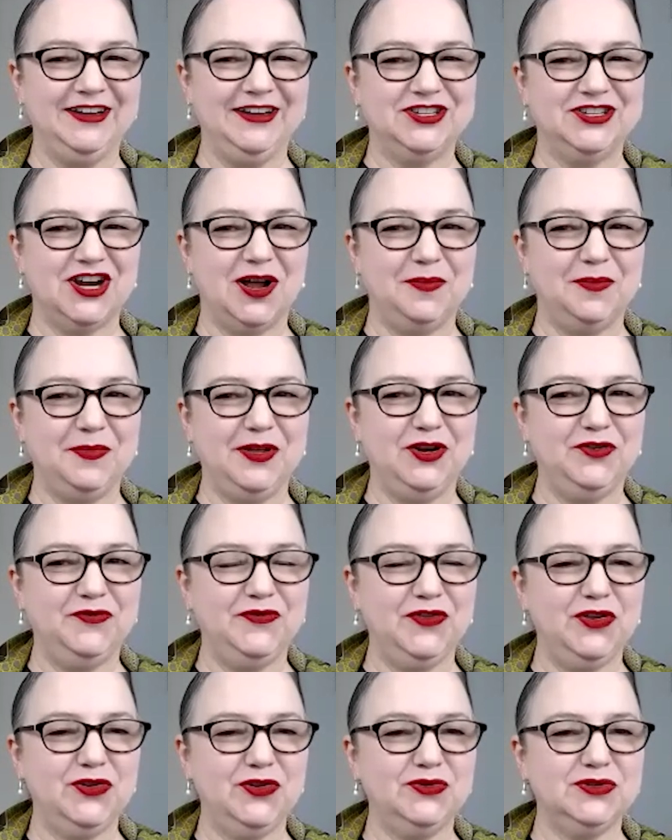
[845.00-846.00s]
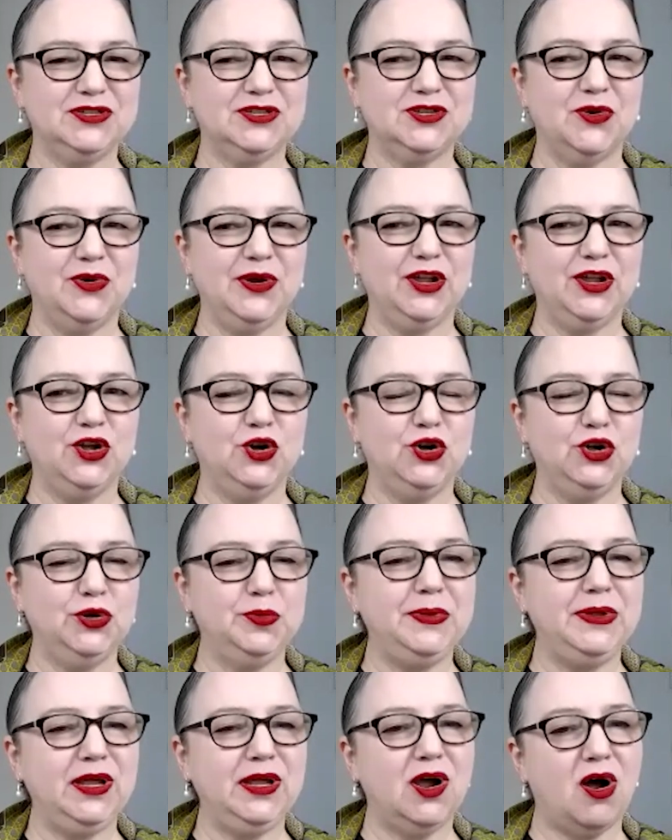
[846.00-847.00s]
in a job interview, so it
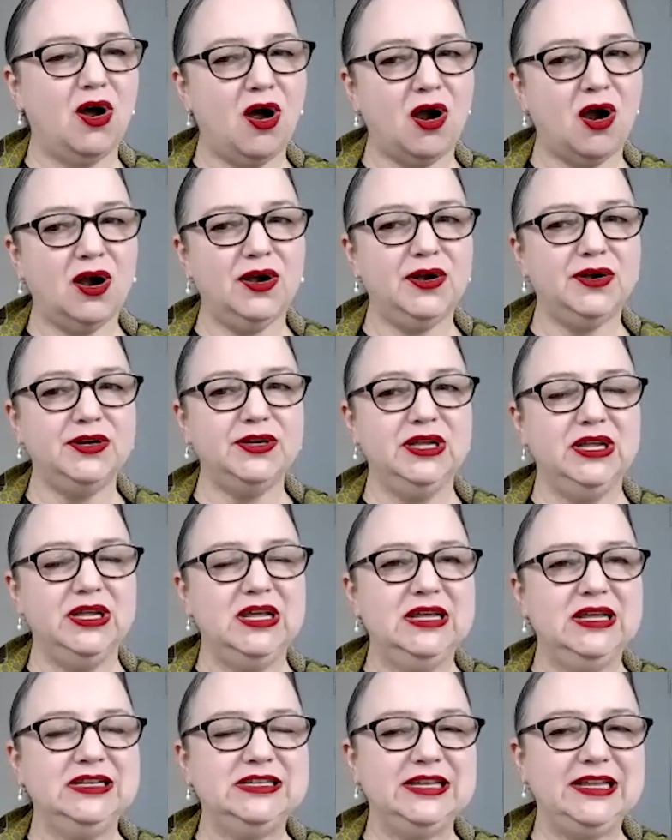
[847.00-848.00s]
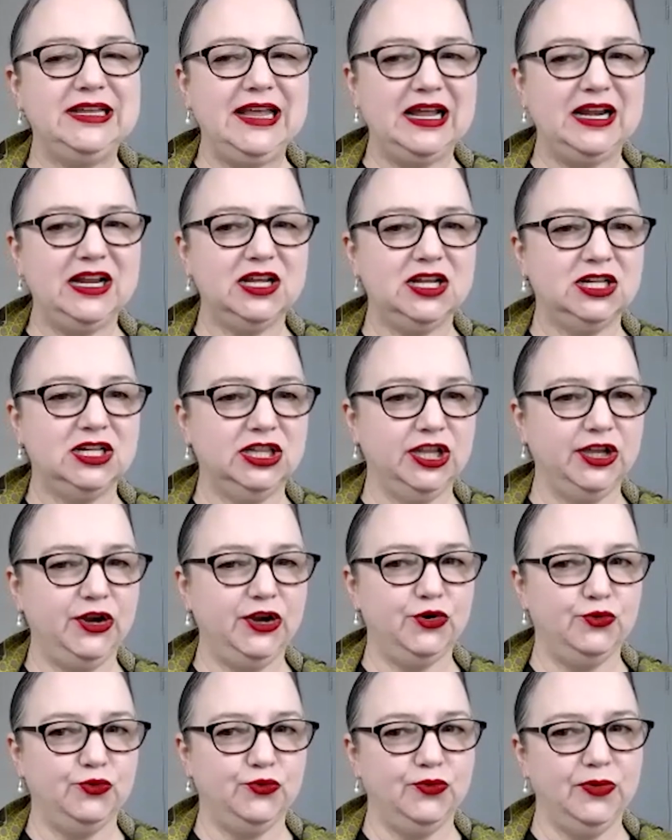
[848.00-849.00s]
could be hard to get a
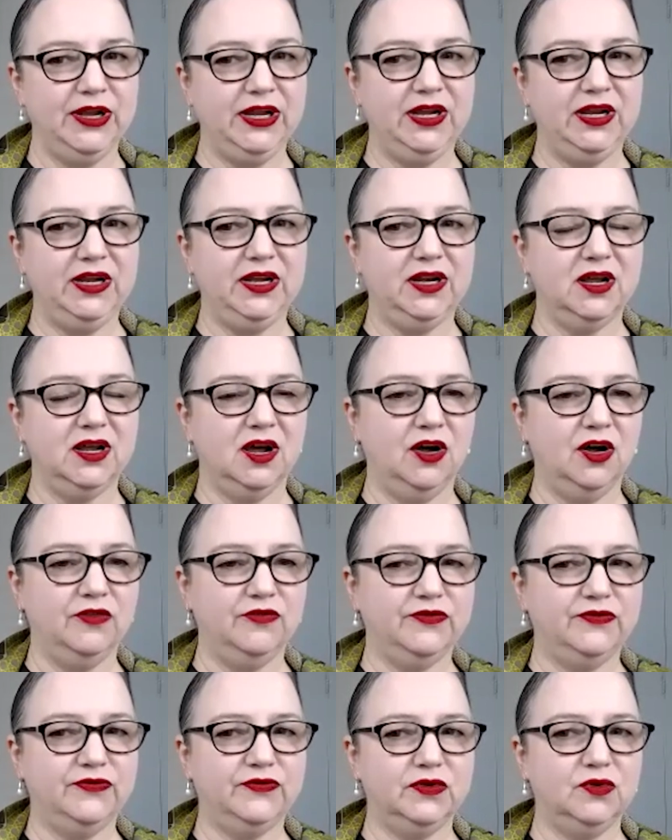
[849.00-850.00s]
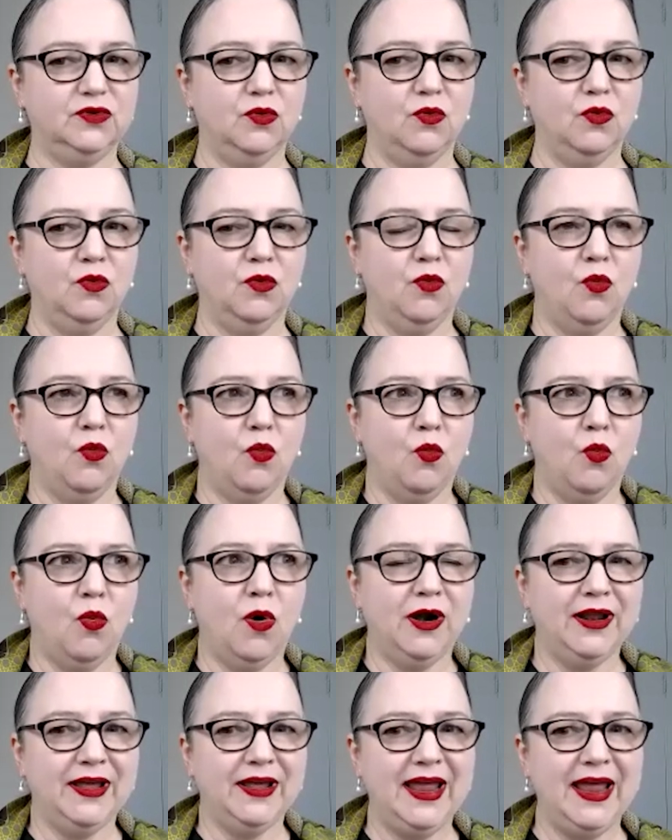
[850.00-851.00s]
clear read of
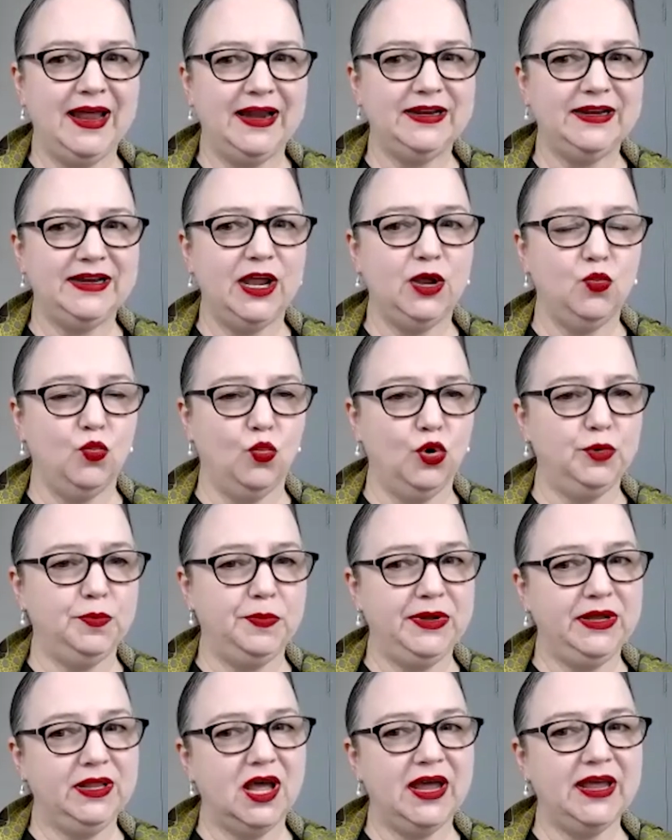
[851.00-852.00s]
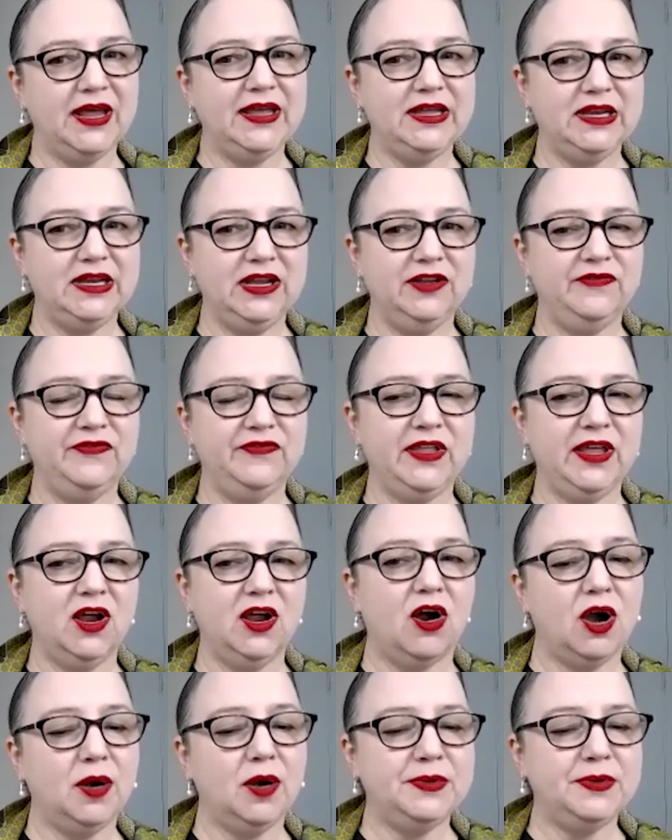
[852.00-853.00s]
what a candidate would be like and if
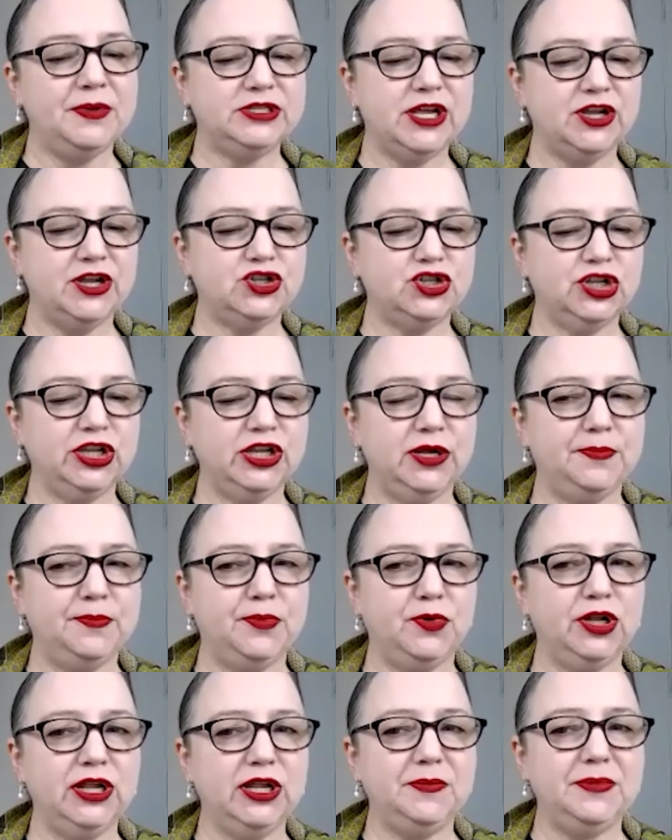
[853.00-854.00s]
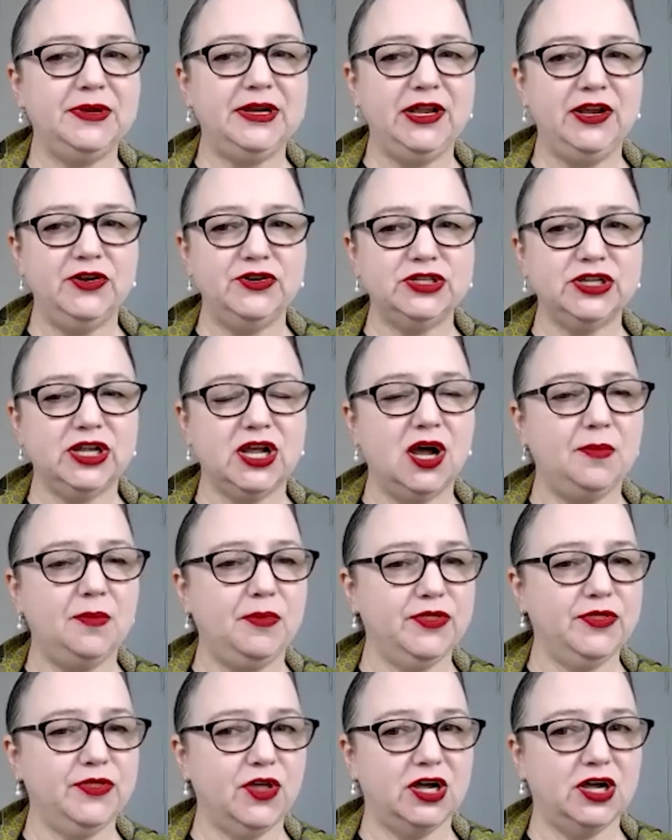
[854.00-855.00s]
they are potentially a bully. But here's a
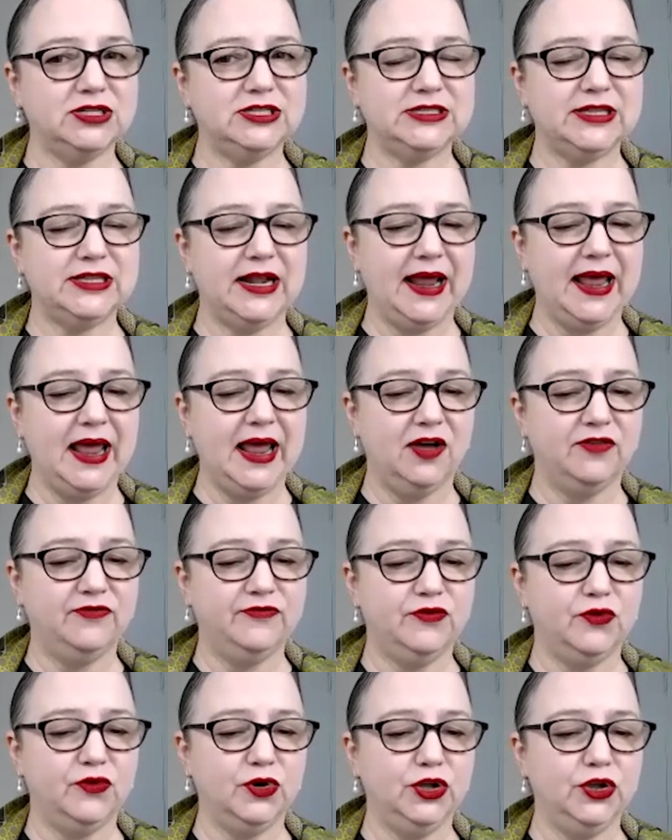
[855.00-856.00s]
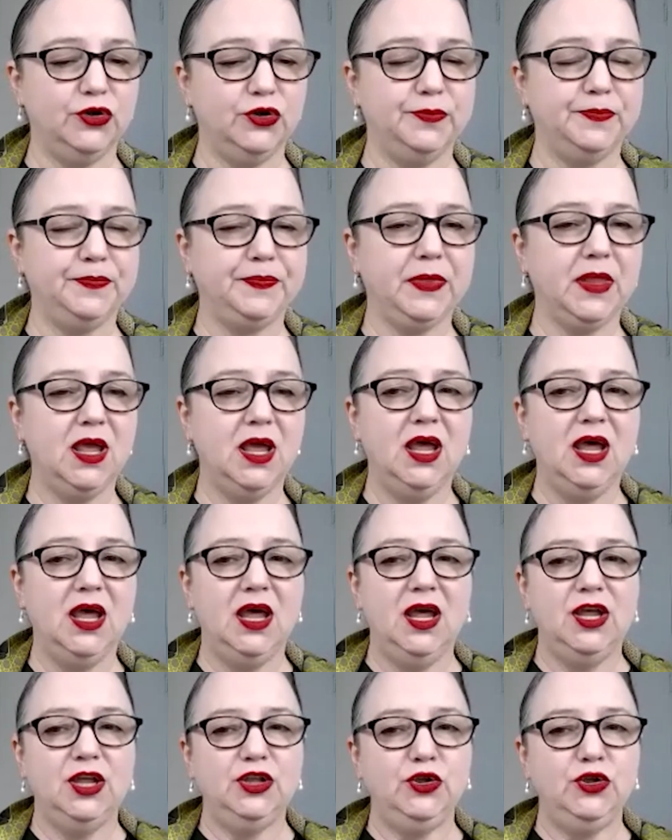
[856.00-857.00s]
couple thoughts that I have for you.
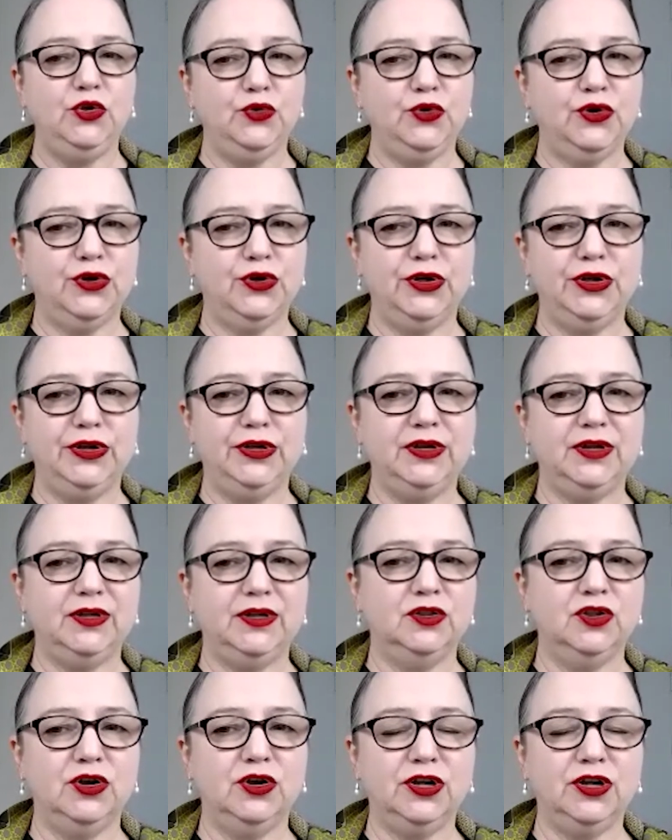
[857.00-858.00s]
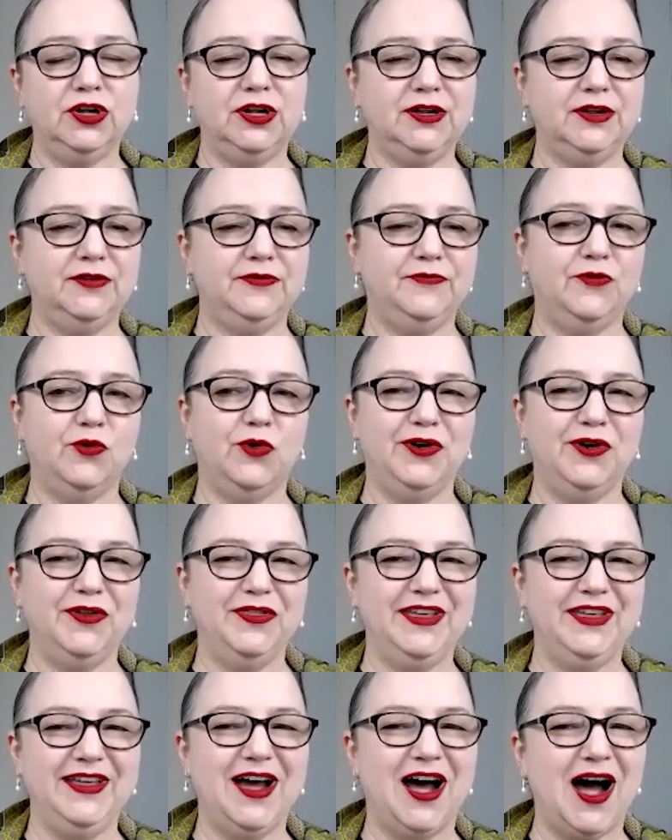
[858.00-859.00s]
You could look
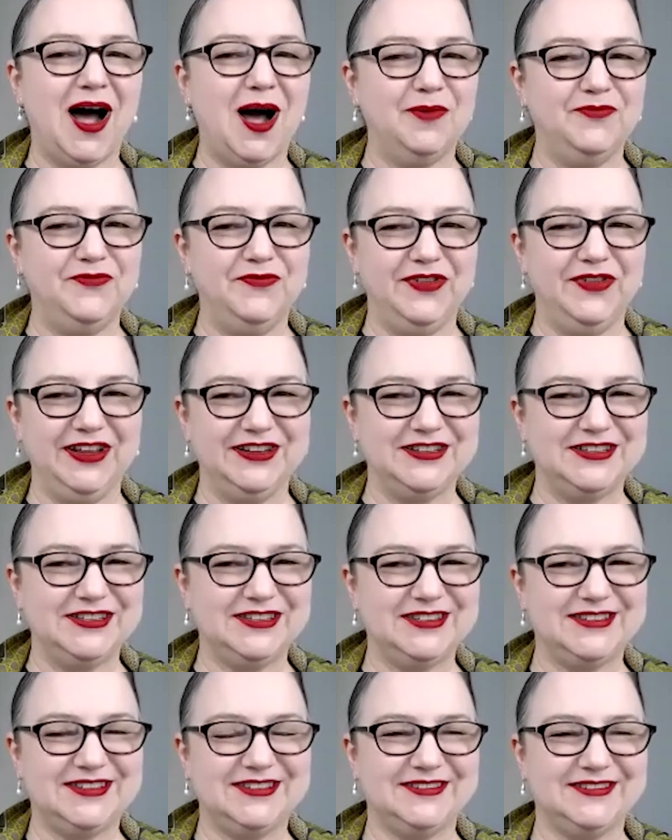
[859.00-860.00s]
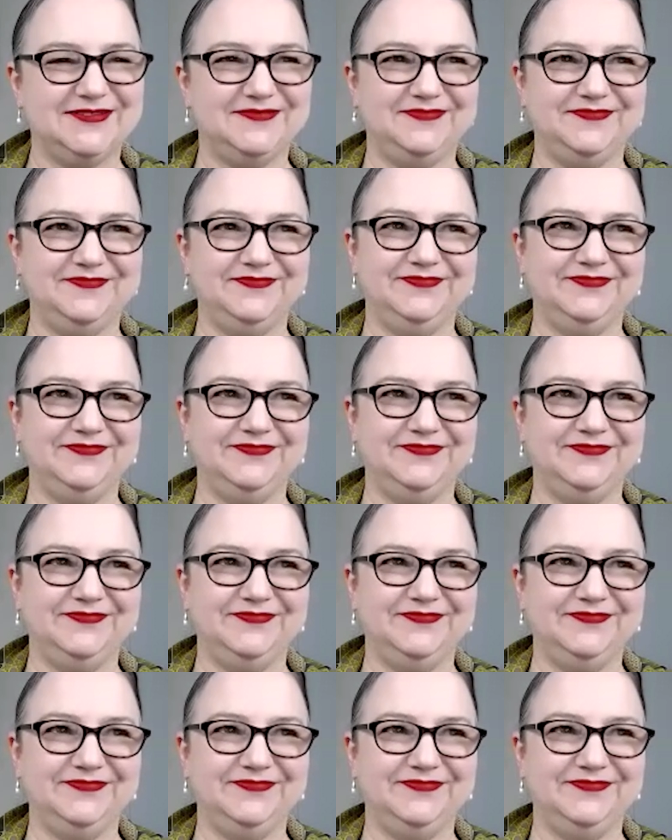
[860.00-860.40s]
for the obvious